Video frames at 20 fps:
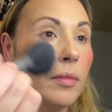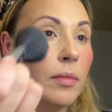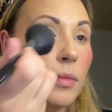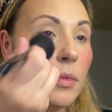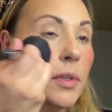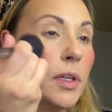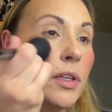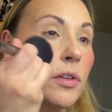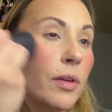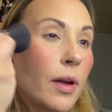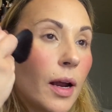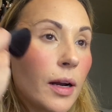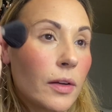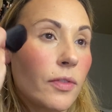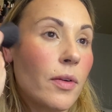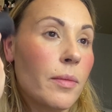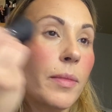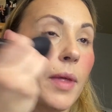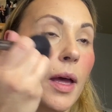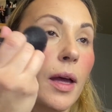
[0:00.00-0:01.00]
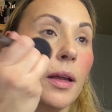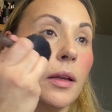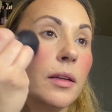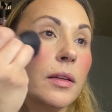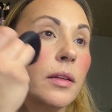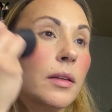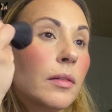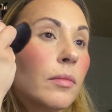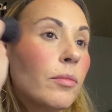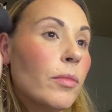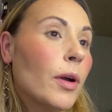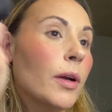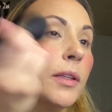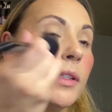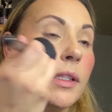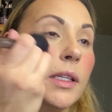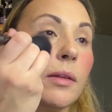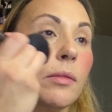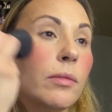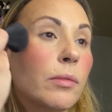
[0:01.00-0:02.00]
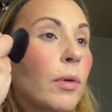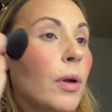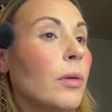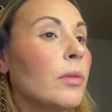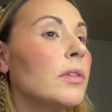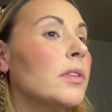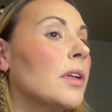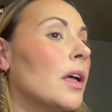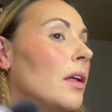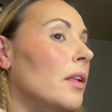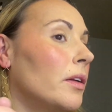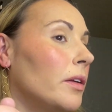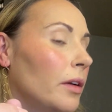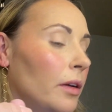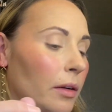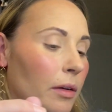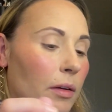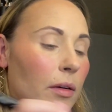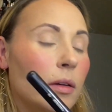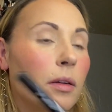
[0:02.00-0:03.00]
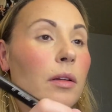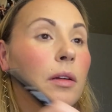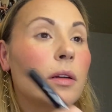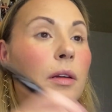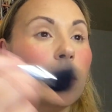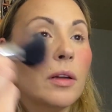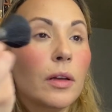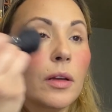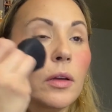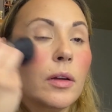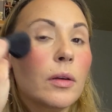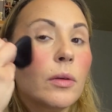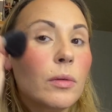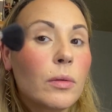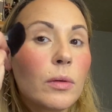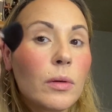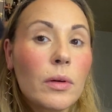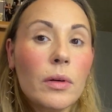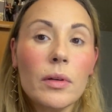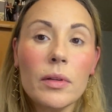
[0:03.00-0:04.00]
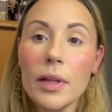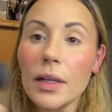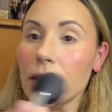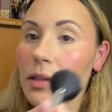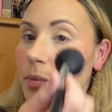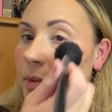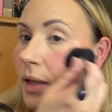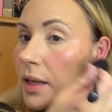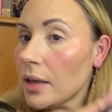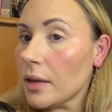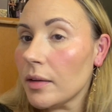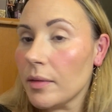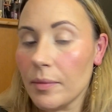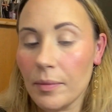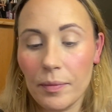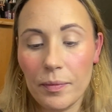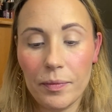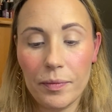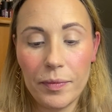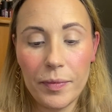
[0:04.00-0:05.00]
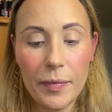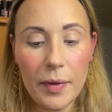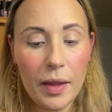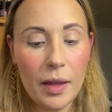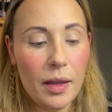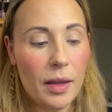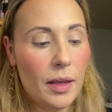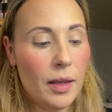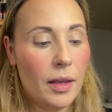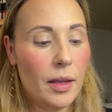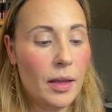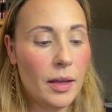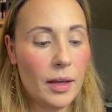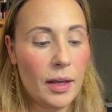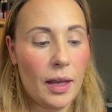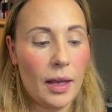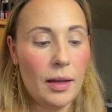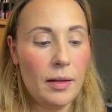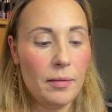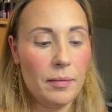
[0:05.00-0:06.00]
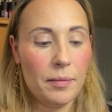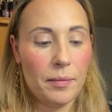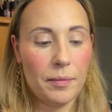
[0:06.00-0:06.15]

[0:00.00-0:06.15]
detract from that bronzy rose color. Ooh, that's pink. Okay.